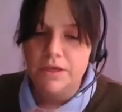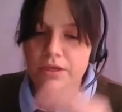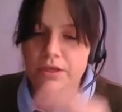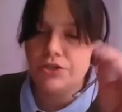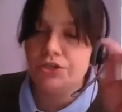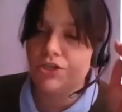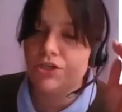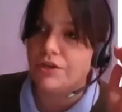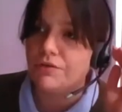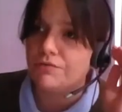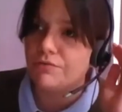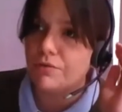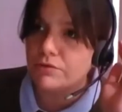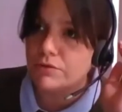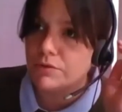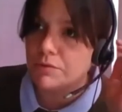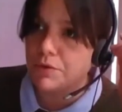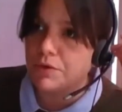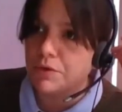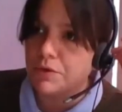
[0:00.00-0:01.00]
she wrote
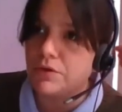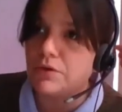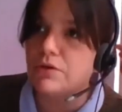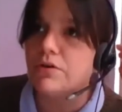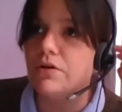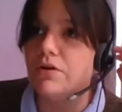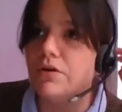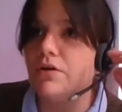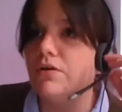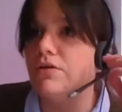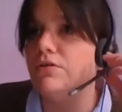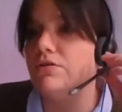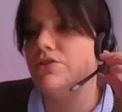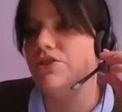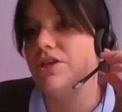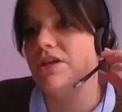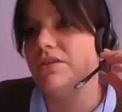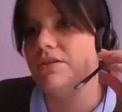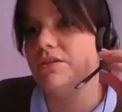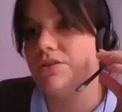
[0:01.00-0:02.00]
a book called
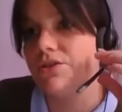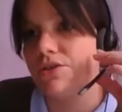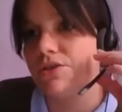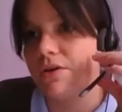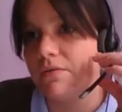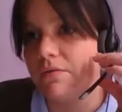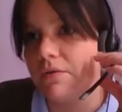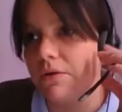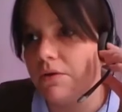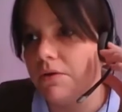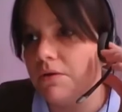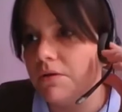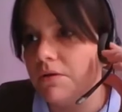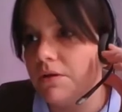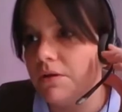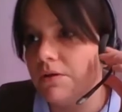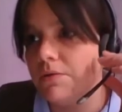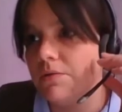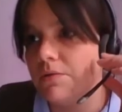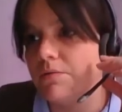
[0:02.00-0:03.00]
Gender Trouble,
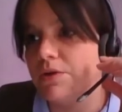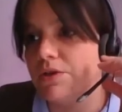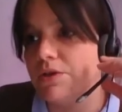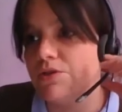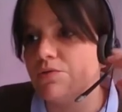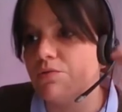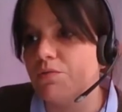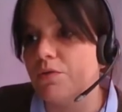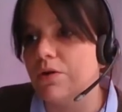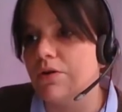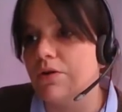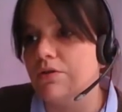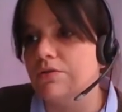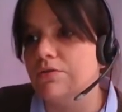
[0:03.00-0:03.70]
which was